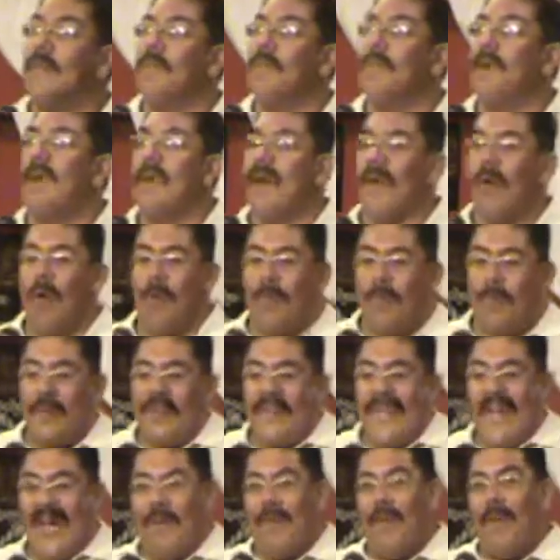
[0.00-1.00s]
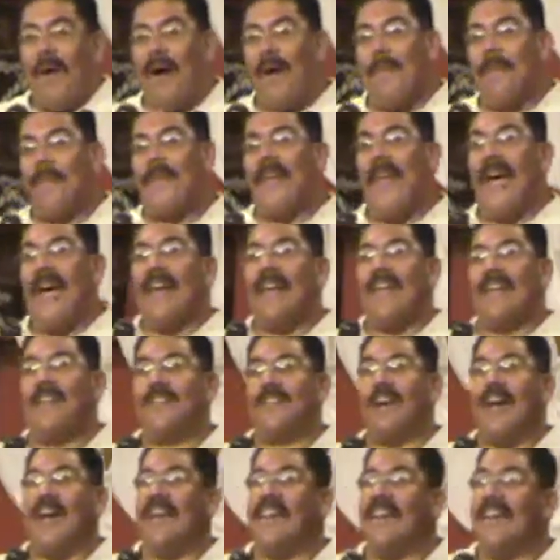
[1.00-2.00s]
But open that pop can and
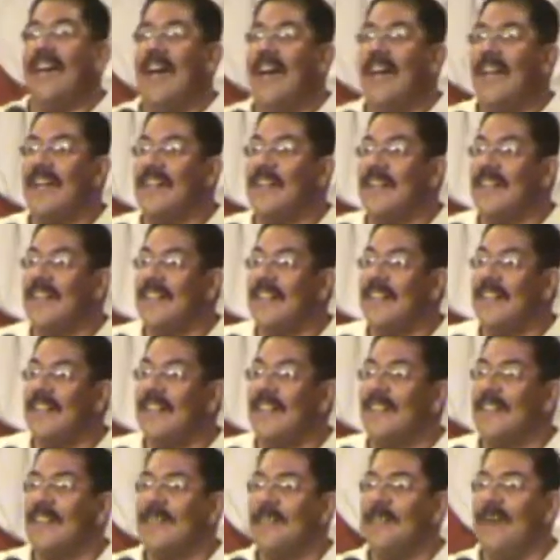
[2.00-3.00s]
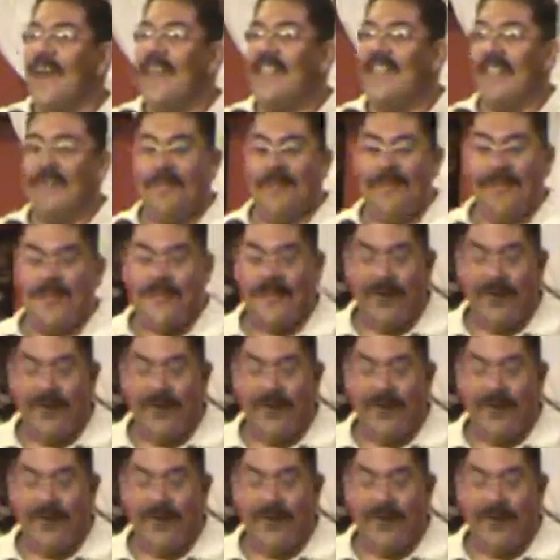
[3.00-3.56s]
try that. Man, them new